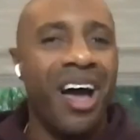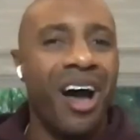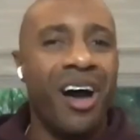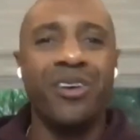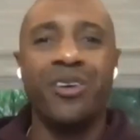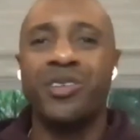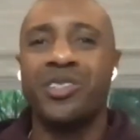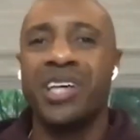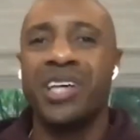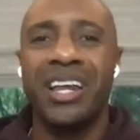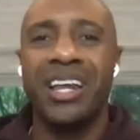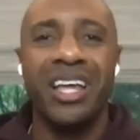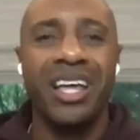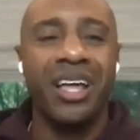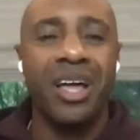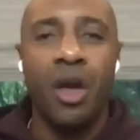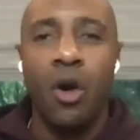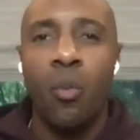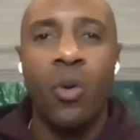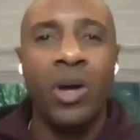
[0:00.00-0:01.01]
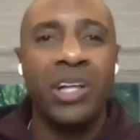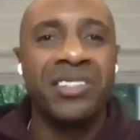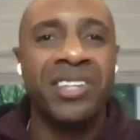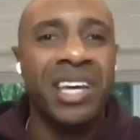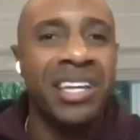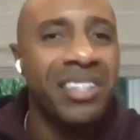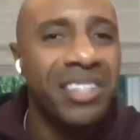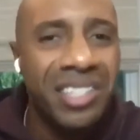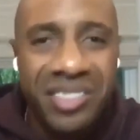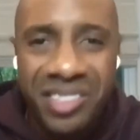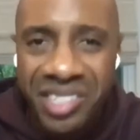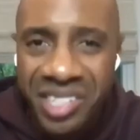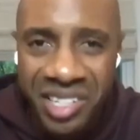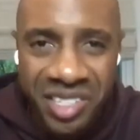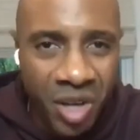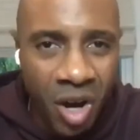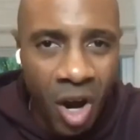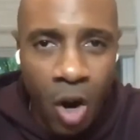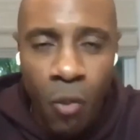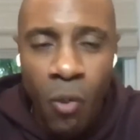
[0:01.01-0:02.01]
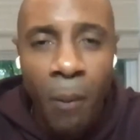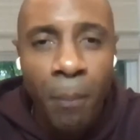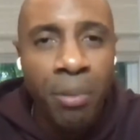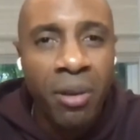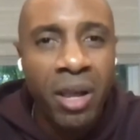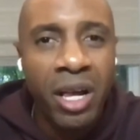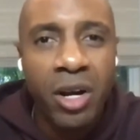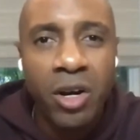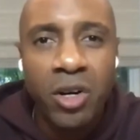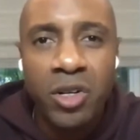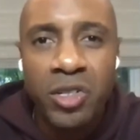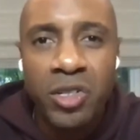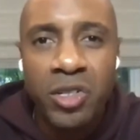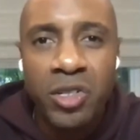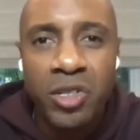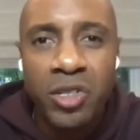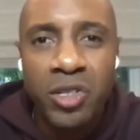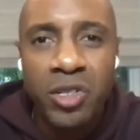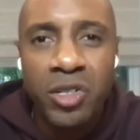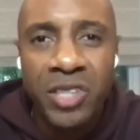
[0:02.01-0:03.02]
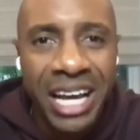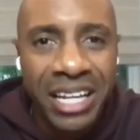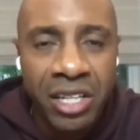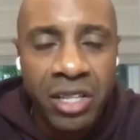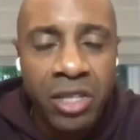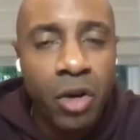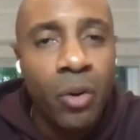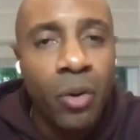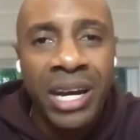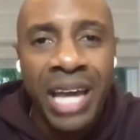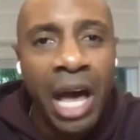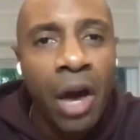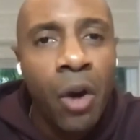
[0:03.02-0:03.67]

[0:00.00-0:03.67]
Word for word: Understanding what tendencies are, what players like to do.